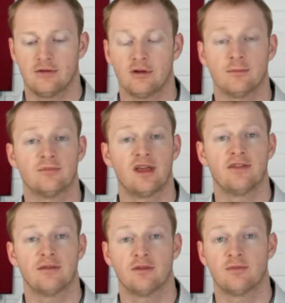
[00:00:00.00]
so
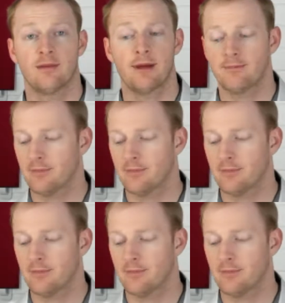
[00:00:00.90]
10th of September.